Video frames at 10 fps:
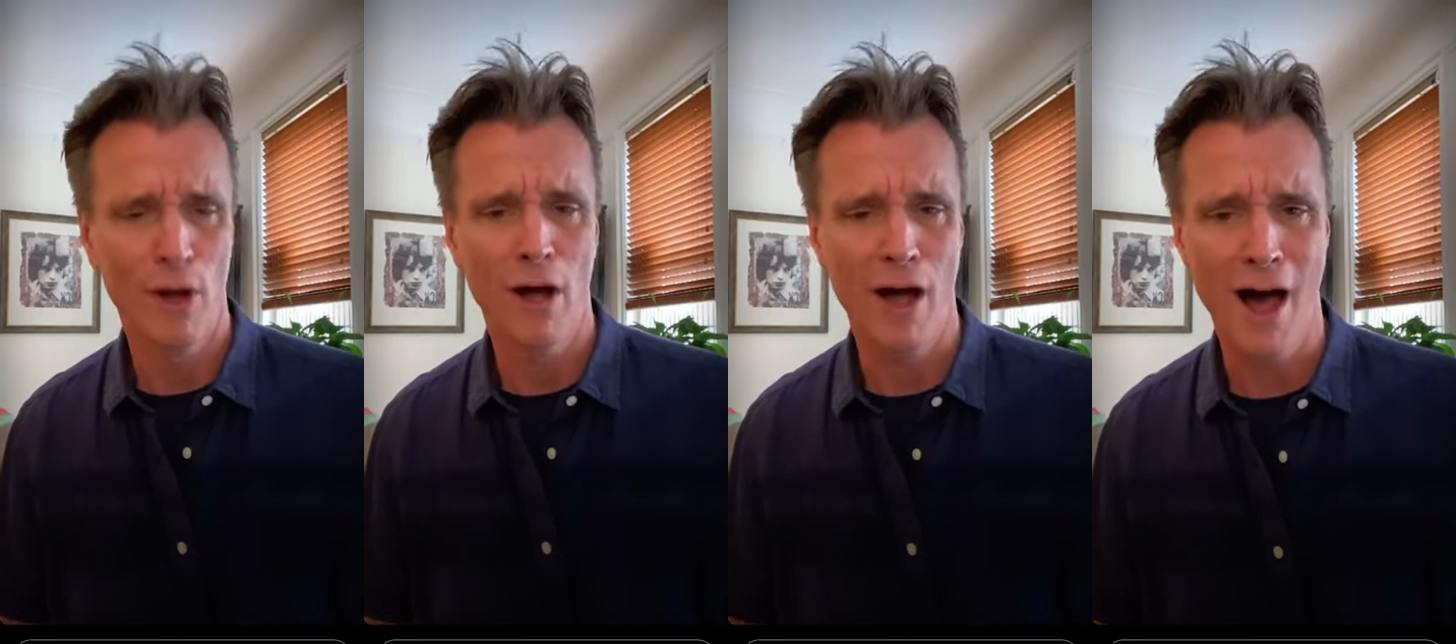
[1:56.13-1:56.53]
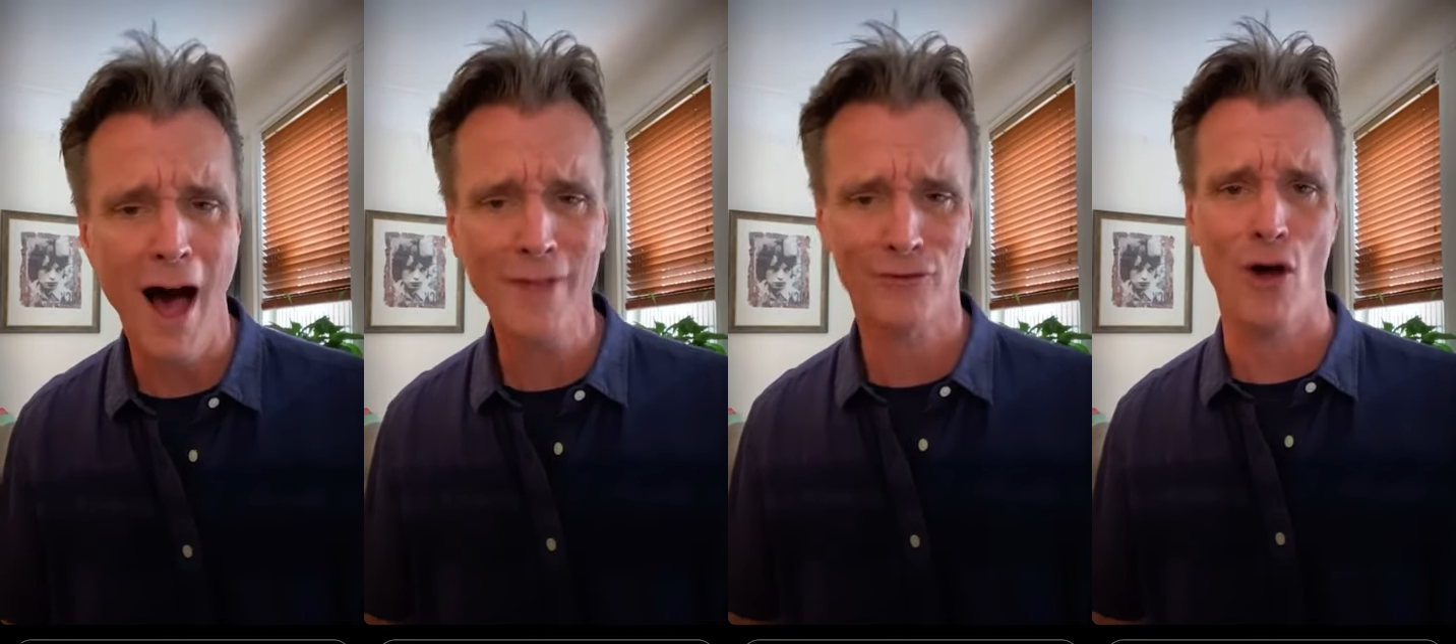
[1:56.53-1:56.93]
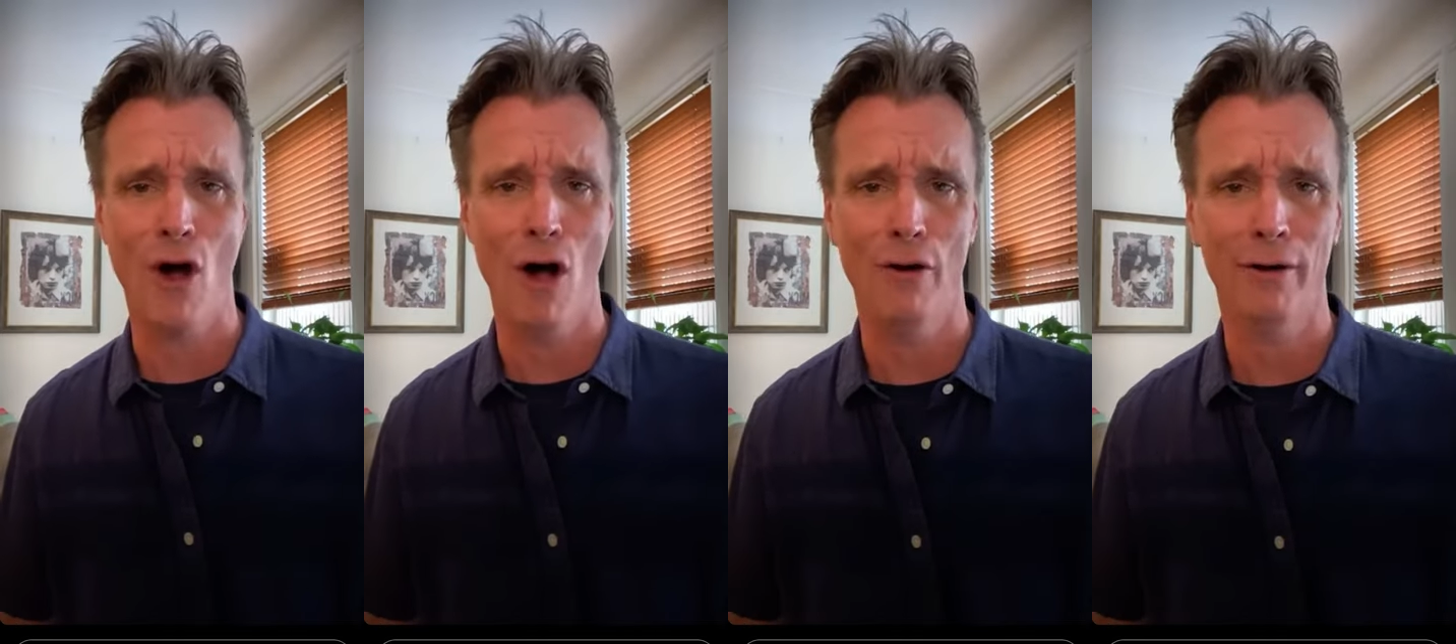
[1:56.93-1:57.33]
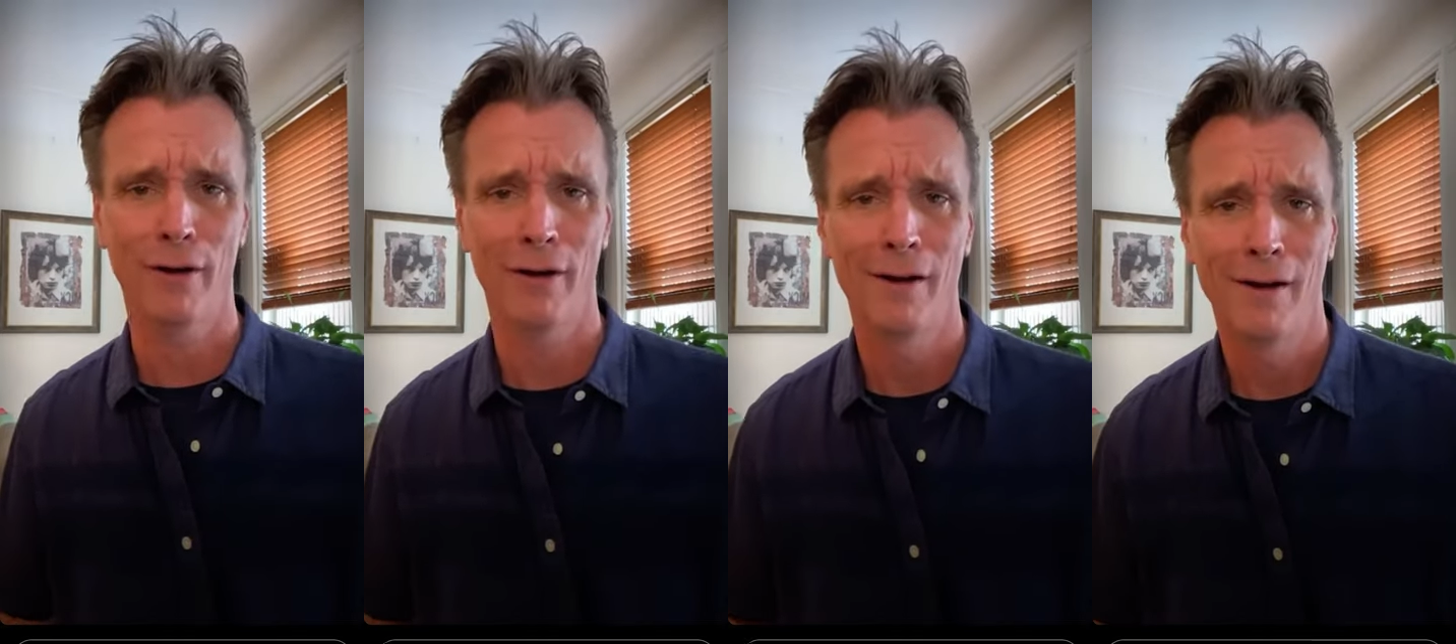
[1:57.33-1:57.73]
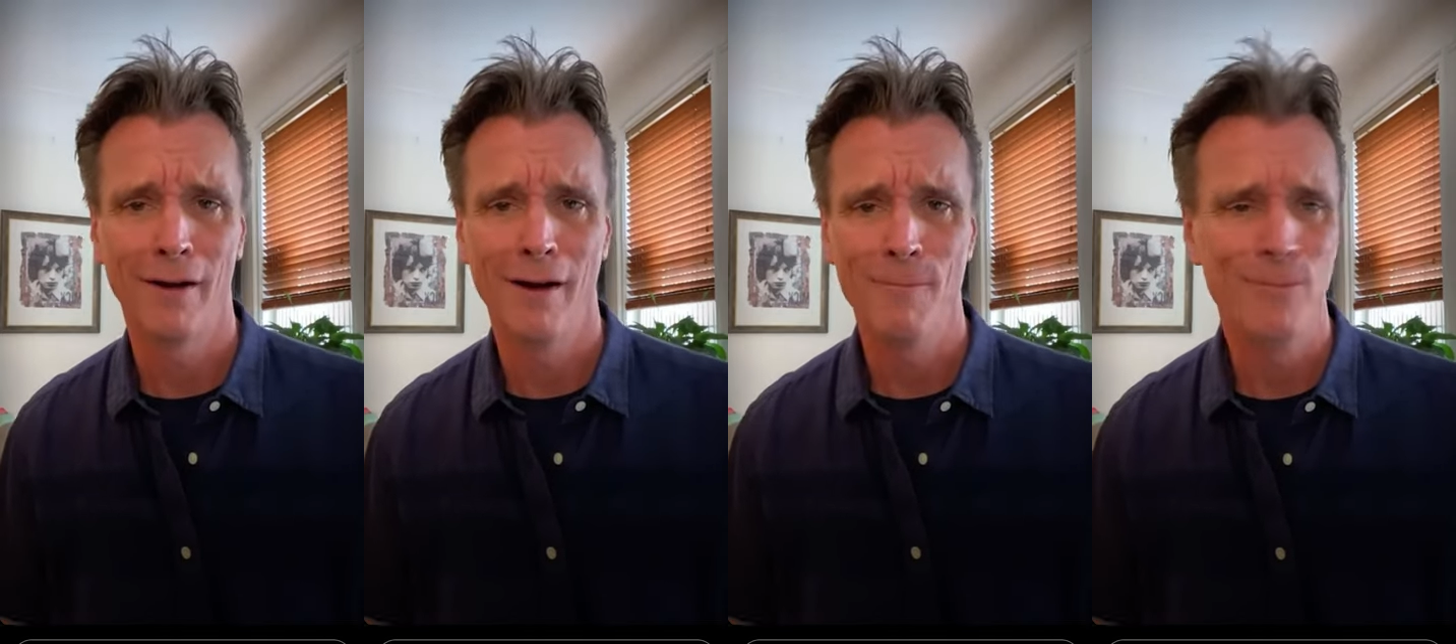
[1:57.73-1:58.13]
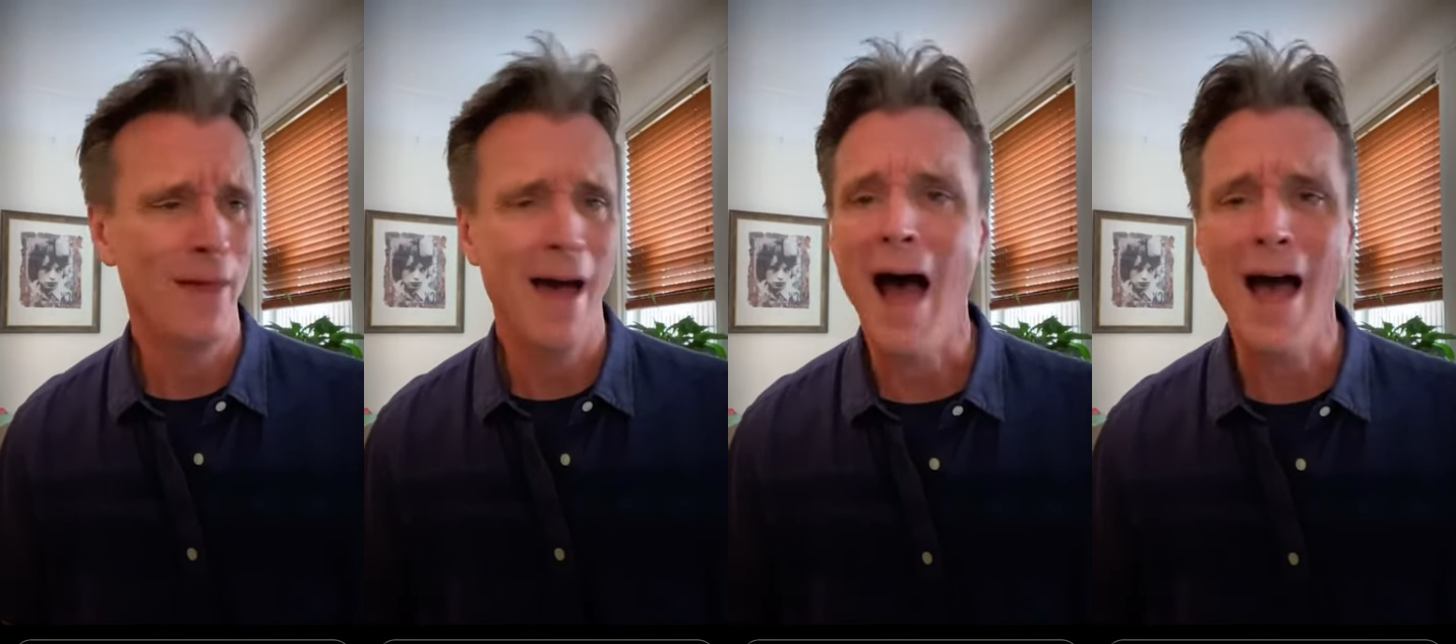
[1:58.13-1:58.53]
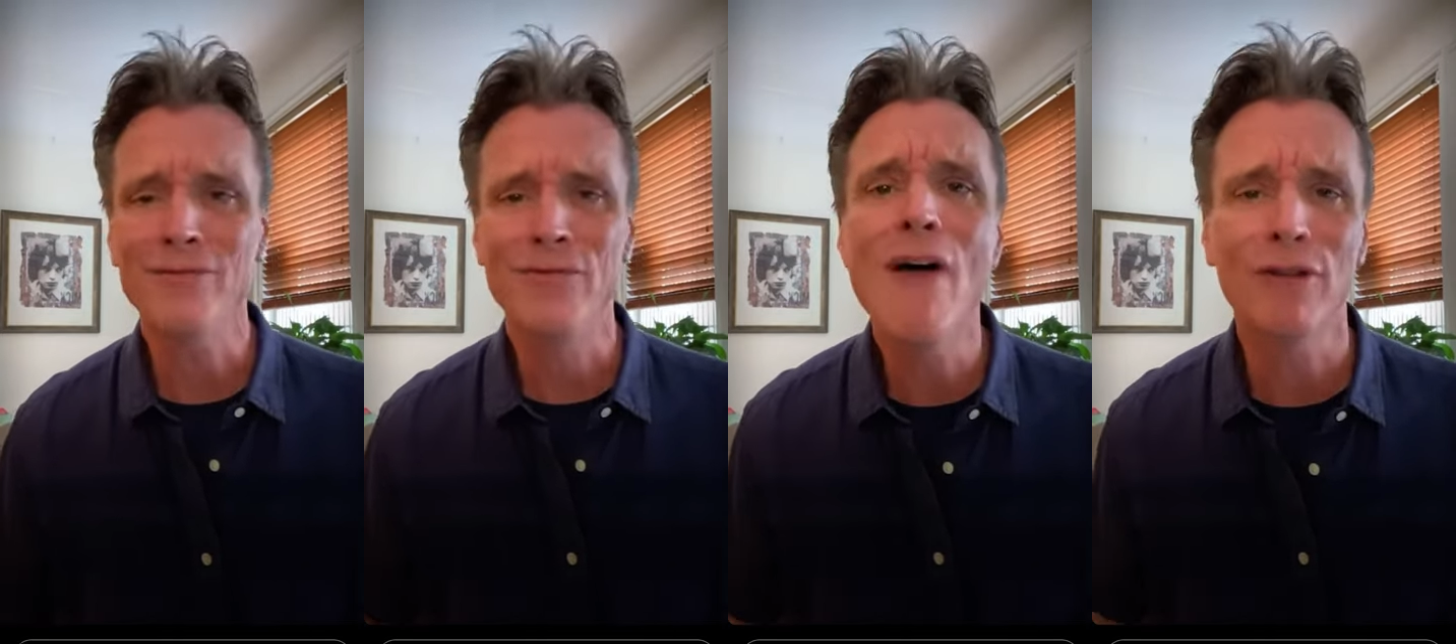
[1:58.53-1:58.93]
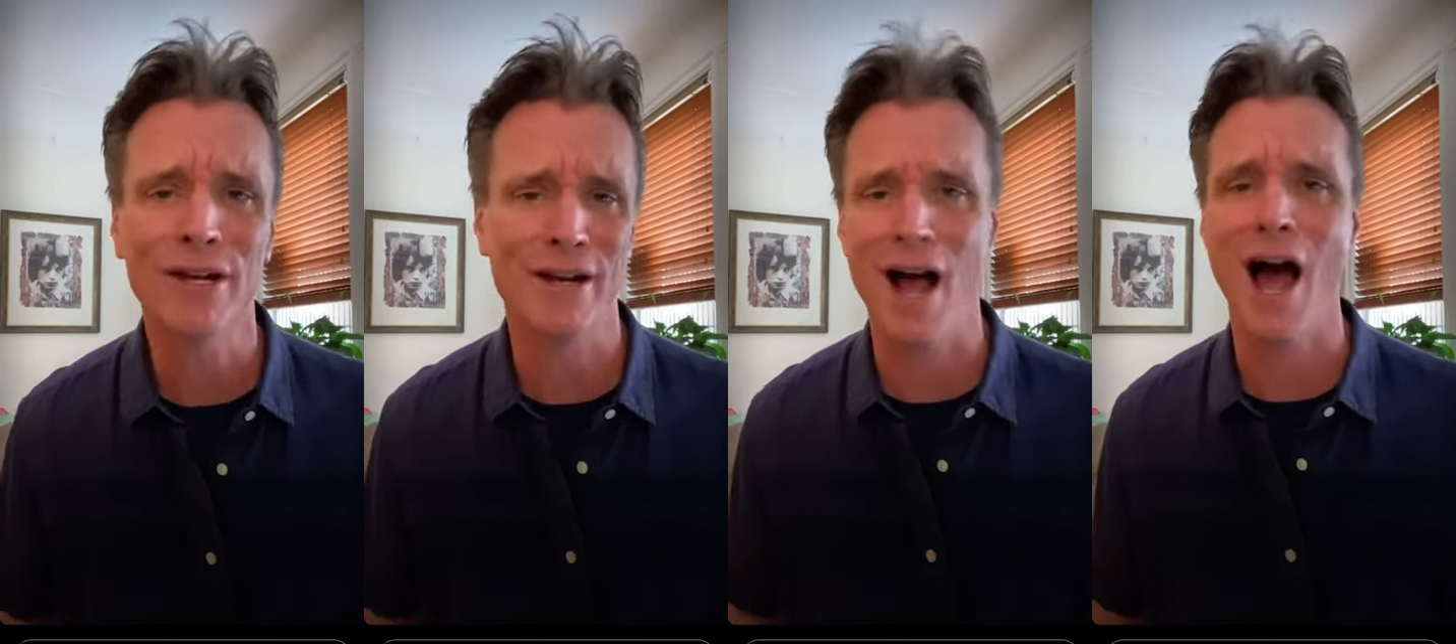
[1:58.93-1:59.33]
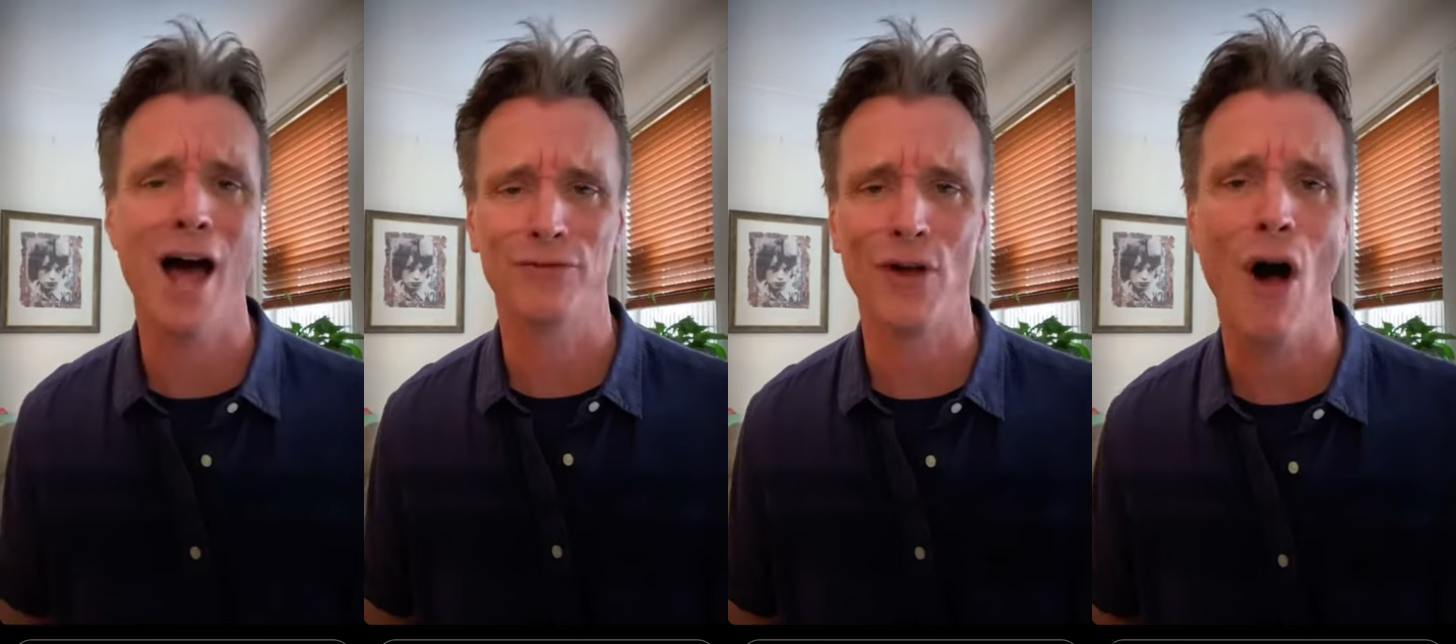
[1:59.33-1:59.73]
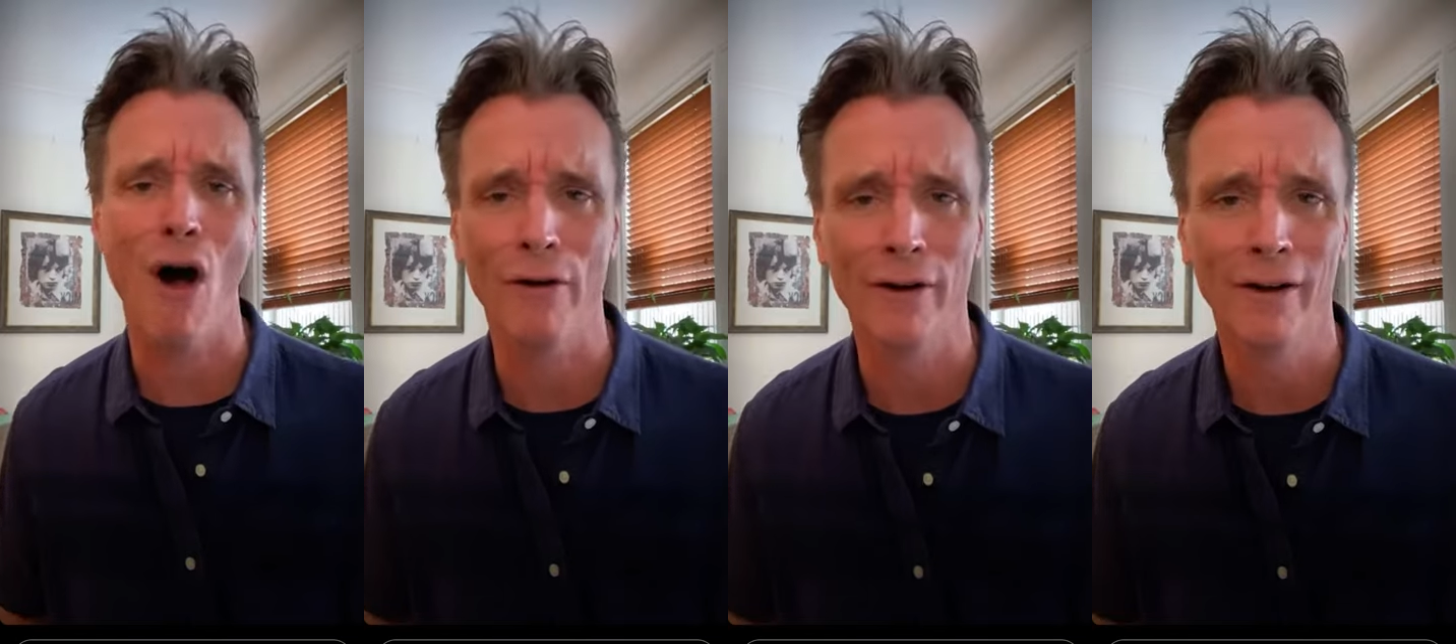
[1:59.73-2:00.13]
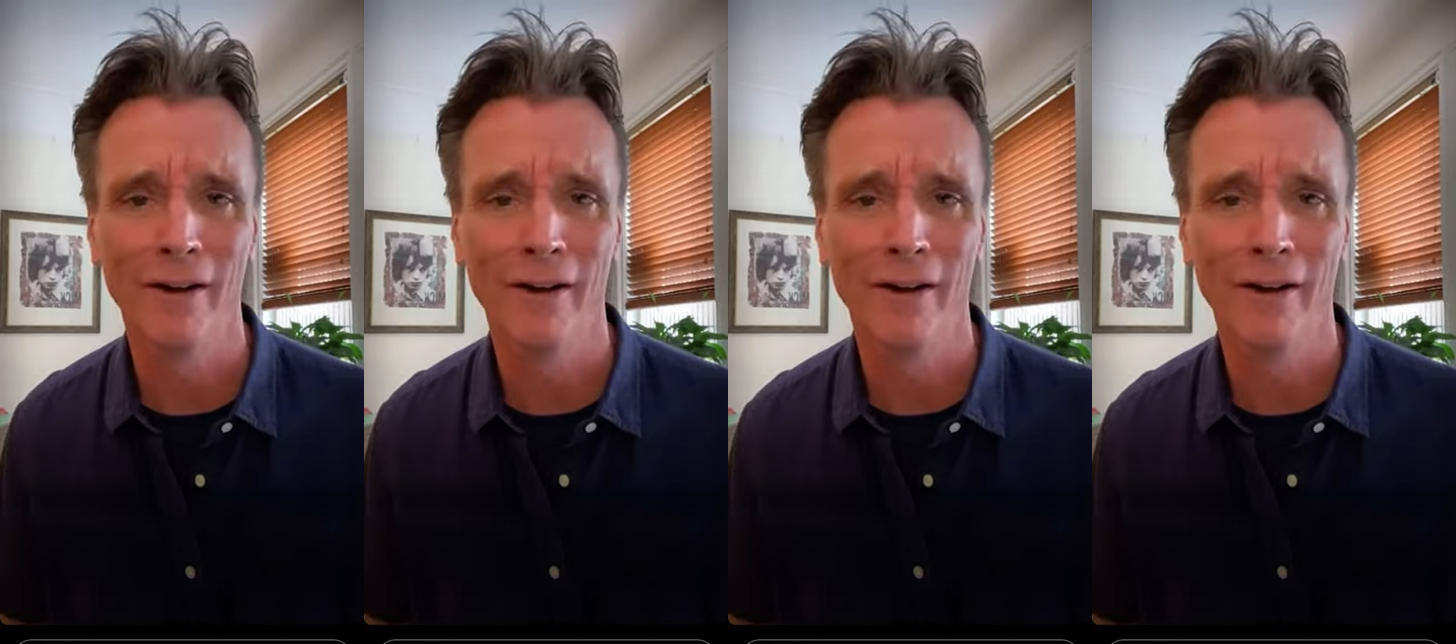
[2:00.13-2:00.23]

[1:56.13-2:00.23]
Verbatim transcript: a hot dog. I'd never eat a hot dog.